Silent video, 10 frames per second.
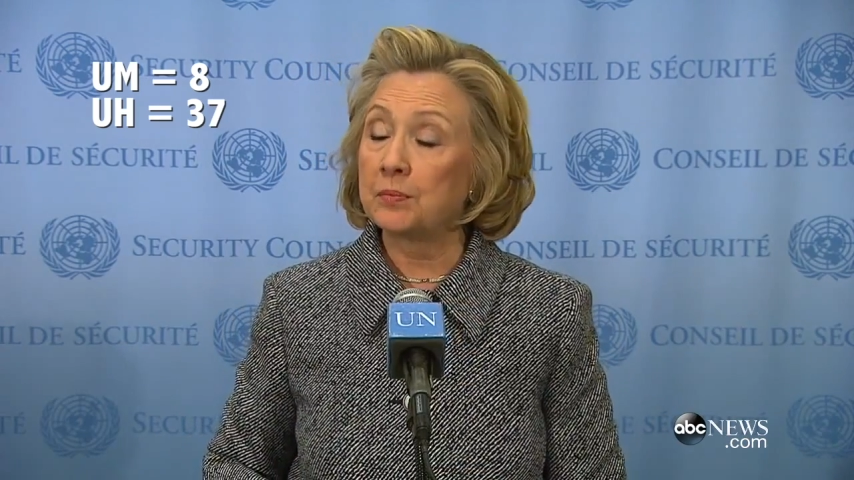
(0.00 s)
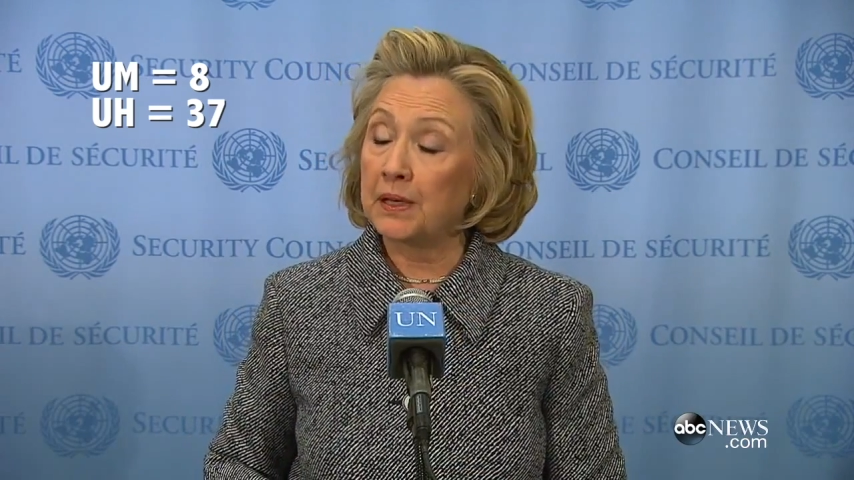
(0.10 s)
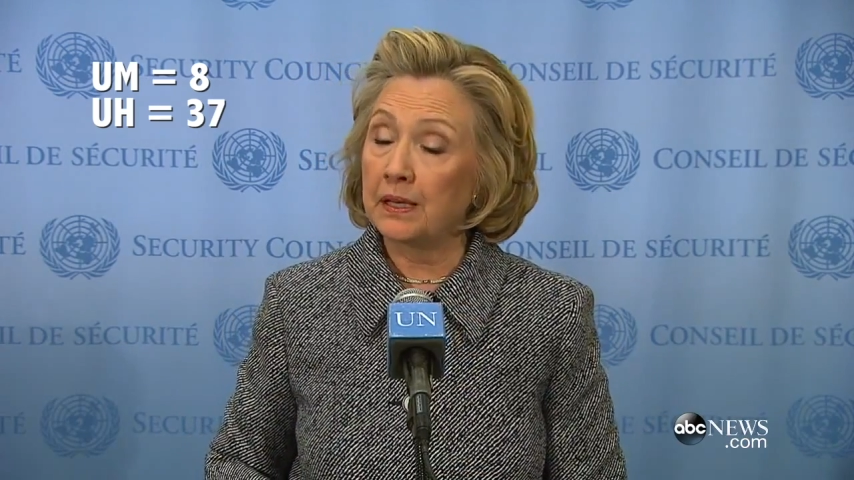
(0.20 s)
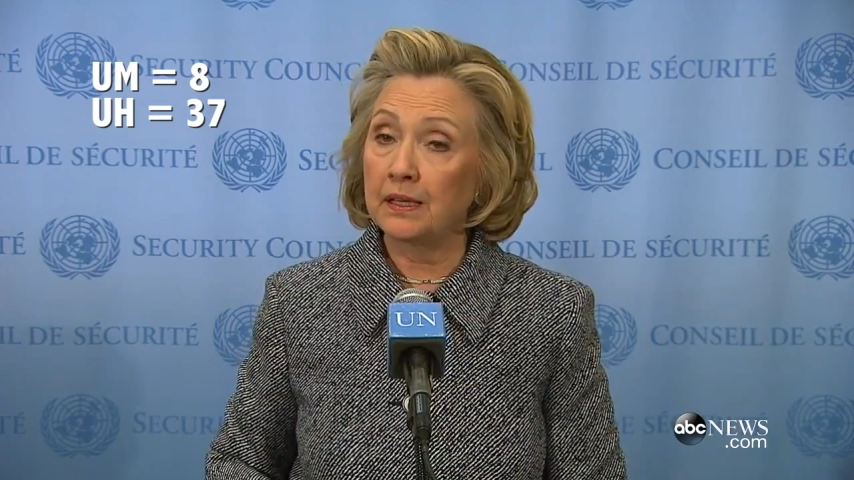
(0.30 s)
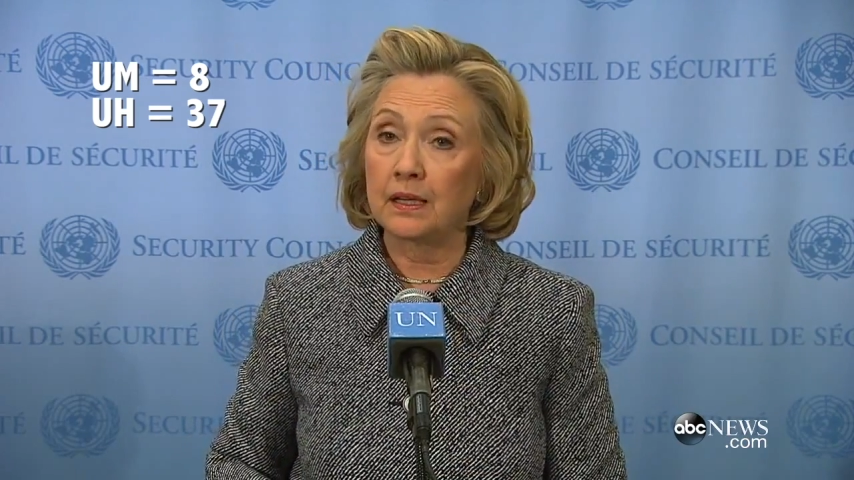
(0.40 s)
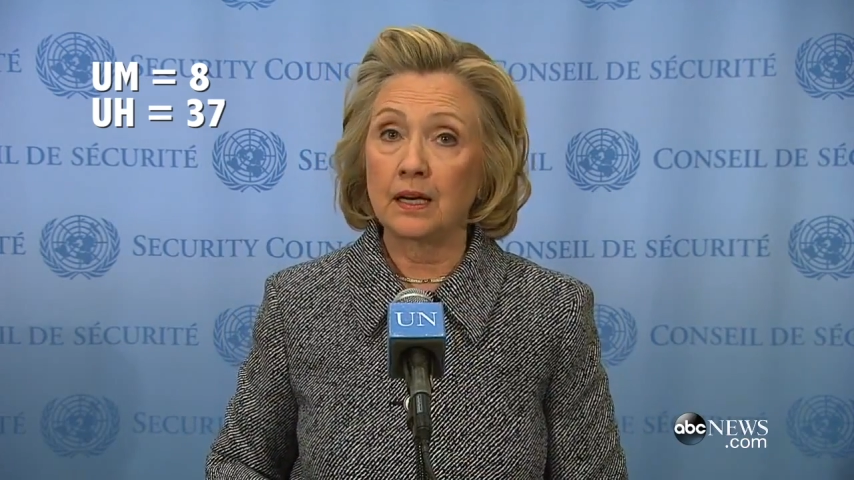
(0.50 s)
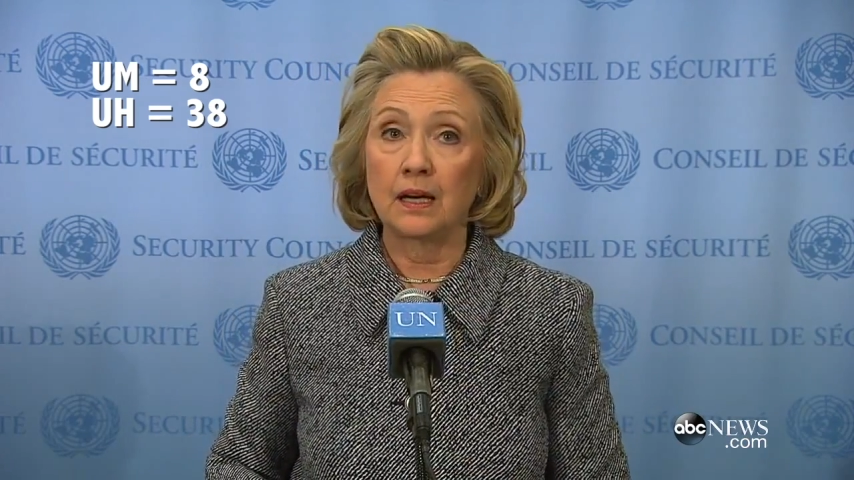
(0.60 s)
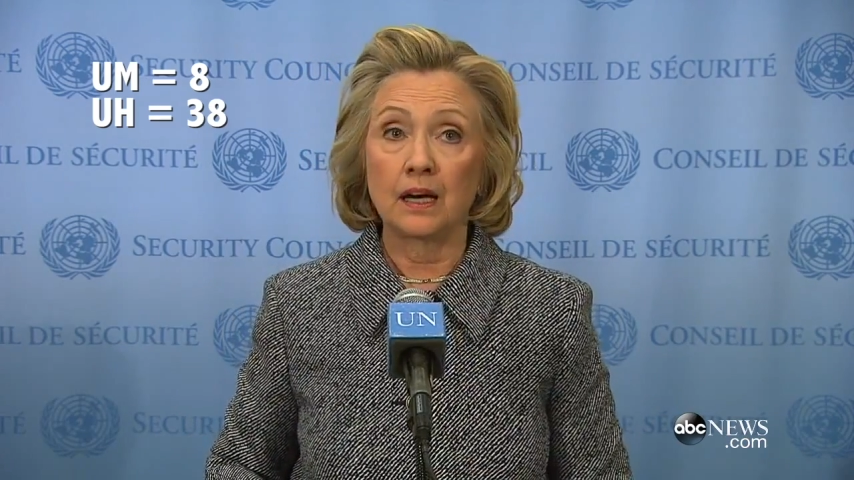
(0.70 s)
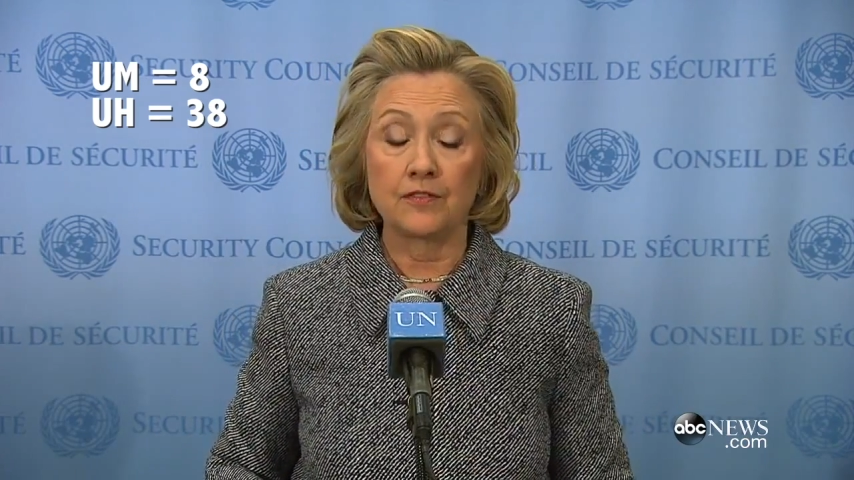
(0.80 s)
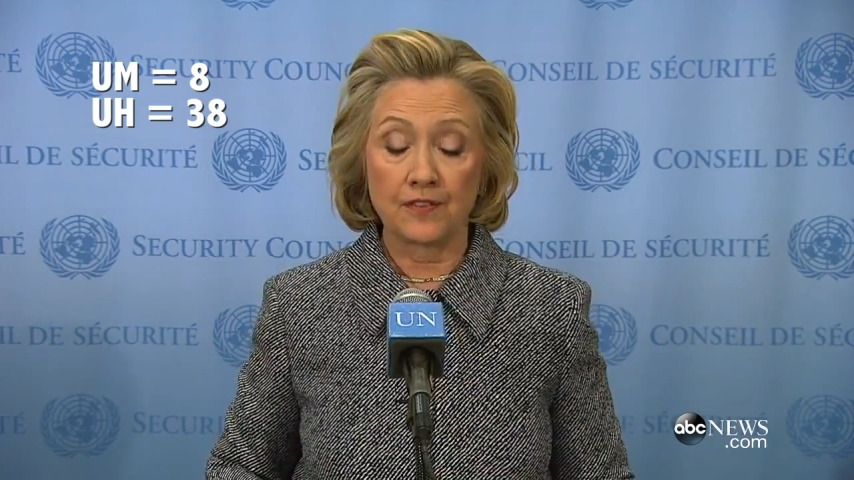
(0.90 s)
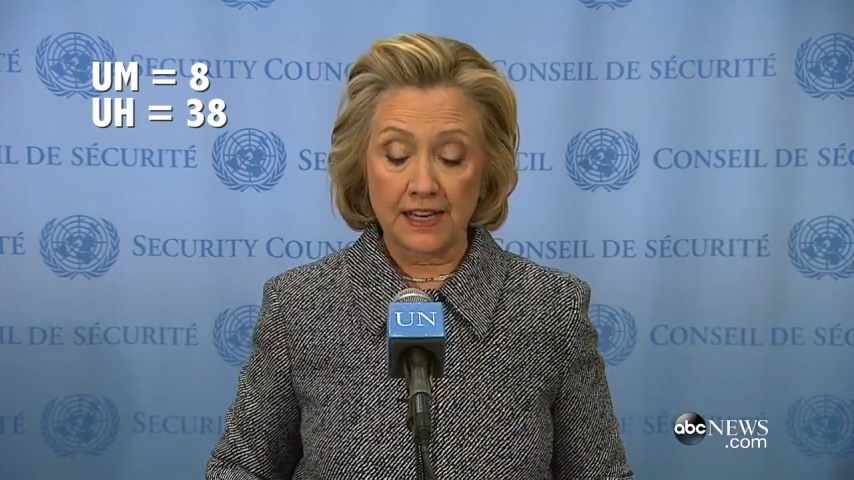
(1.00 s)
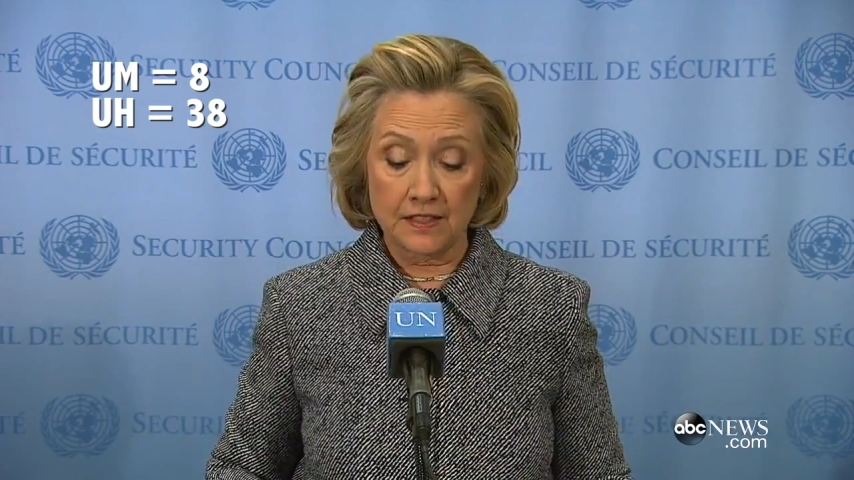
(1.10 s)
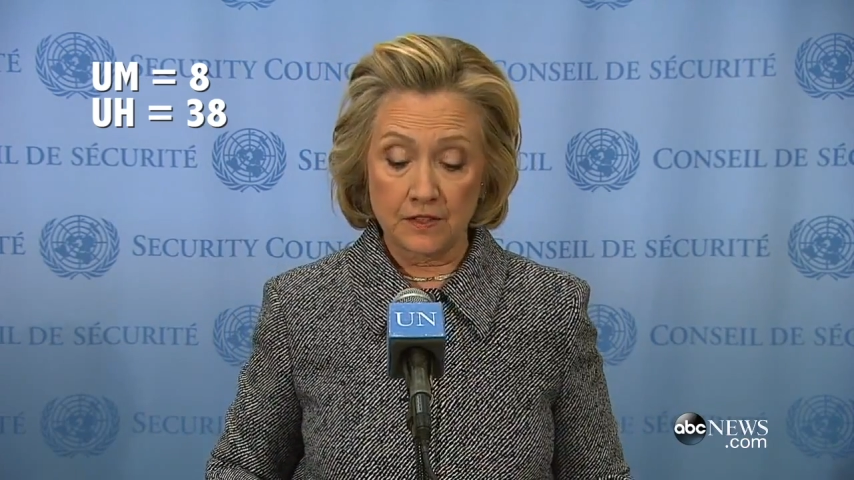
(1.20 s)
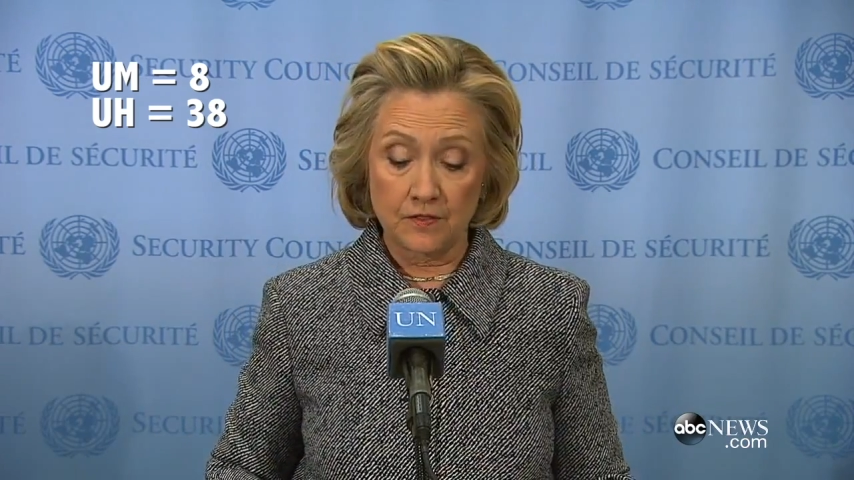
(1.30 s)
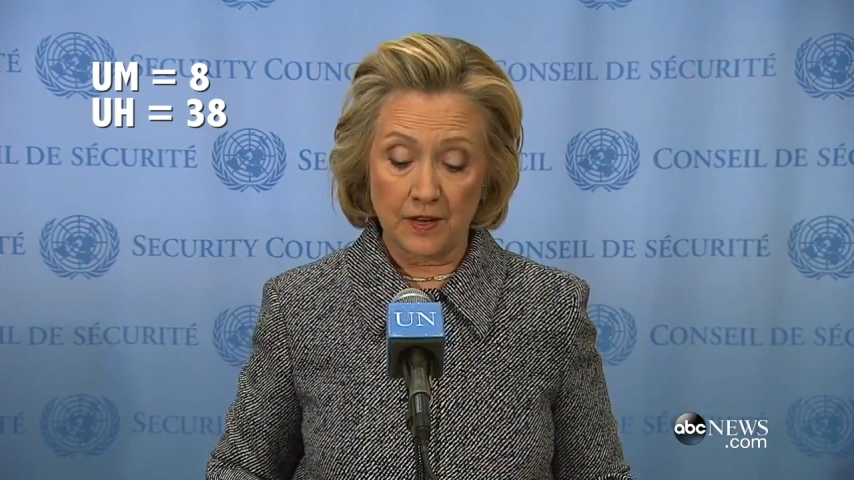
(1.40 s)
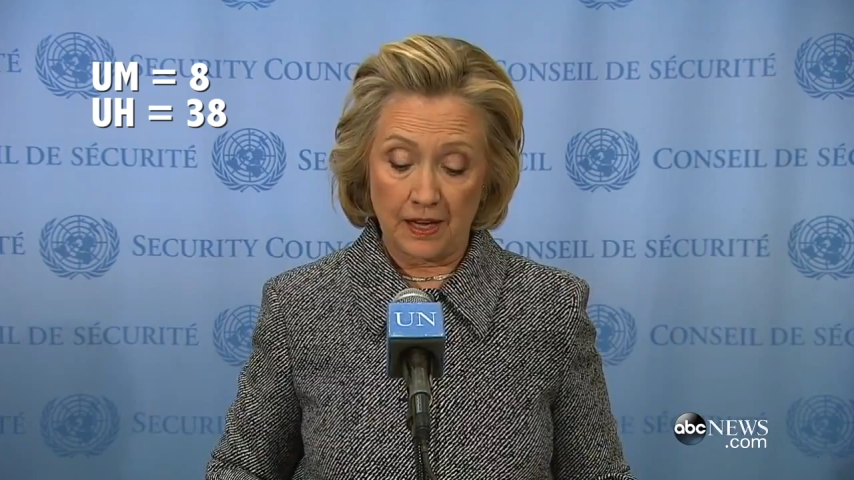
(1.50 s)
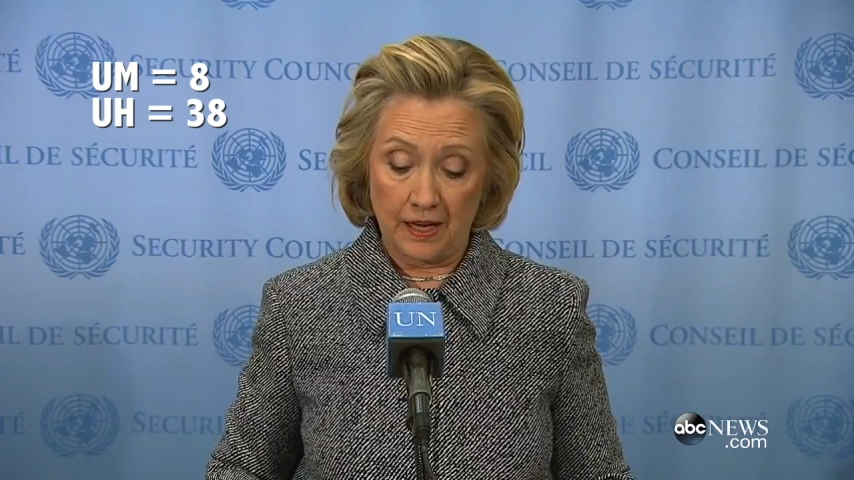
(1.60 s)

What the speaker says: to be effective